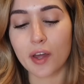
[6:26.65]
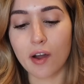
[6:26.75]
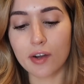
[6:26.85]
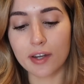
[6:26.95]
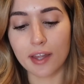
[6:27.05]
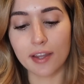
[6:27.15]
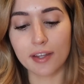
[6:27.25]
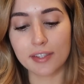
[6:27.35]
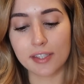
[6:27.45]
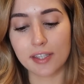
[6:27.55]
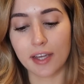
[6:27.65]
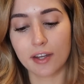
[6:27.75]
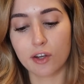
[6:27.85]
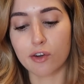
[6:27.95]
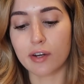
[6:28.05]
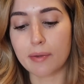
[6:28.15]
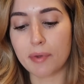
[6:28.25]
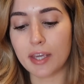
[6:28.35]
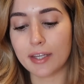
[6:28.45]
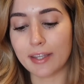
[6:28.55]
Look how good that looks
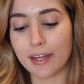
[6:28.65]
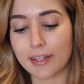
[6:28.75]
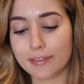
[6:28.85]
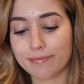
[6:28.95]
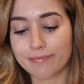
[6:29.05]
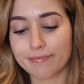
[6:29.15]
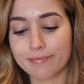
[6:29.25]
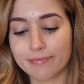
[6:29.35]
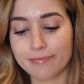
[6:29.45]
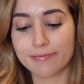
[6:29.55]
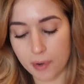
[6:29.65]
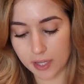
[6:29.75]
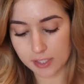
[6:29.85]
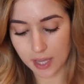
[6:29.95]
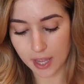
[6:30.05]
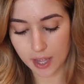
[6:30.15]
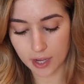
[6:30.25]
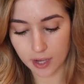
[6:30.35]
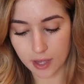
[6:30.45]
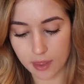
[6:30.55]
creamy and like I'm gonna
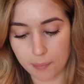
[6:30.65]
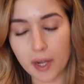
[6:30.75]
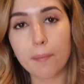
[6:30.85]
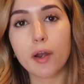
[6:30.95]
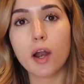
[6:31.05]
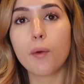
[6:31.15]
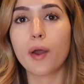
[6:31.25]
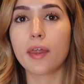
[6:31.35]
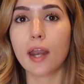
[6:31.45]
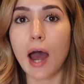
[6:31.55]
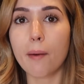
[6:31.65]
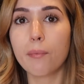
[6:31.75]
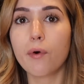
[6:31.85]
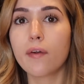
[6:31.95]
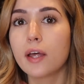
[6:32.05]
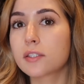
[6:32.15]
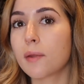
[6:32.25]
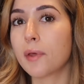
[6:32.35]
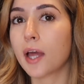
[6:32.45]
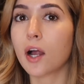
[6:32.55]
take a peanut butter with an apple and that's
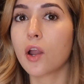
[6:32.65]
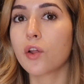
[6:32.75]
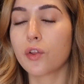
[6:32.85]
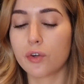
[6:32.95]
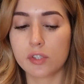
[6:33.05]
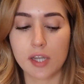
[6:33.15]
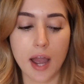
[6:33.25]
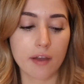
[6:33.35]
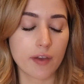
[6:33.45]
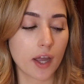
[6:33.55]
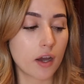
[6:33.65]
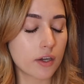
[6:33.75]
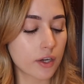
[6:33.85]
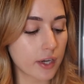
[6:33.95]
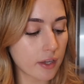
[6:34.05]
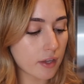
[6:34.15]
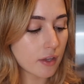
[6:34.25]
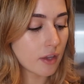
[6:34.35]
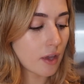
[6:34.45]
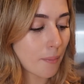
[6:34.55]
gonna be like another little snack if I get hungry
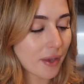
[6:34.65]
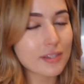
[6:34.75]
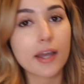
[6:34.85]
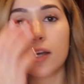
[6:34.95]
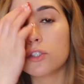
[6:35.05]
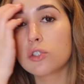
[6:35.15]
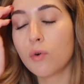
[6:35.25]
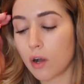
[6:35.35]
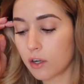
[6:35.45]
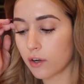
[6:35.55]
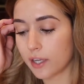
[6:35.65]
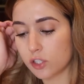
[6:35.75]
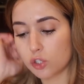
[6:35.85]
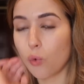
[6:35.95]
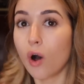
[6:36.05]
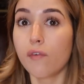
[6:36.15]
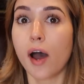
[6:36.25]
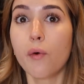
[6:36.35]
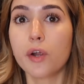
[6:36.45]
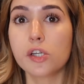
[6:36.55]
because I get so hungry it's 12
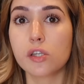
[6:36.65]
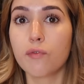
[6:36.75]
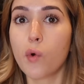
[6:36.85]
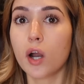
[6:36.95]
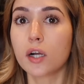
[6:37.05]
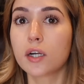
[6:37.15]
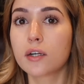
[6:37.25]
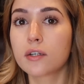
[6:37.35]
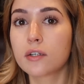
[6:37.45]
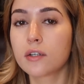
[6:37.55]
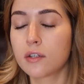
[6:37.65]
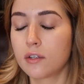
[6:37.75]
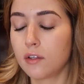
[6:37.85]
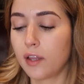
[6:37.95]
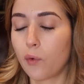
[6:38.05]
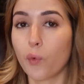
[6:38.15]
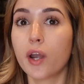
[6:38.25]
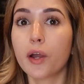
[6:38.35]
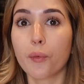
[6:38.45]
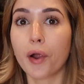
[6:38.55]
hours of work like
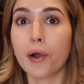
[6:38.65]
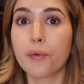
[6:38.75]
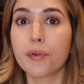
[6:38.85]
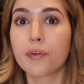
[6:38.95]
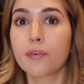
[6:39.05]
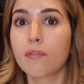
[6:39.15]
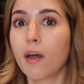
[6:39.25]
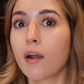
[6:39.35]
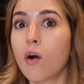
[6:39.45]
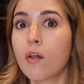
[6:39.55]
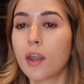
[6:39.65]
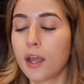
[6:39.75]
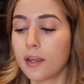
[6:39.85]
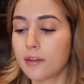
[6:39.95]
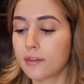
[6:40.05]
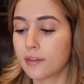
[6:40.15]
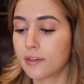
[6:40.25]
running around like all night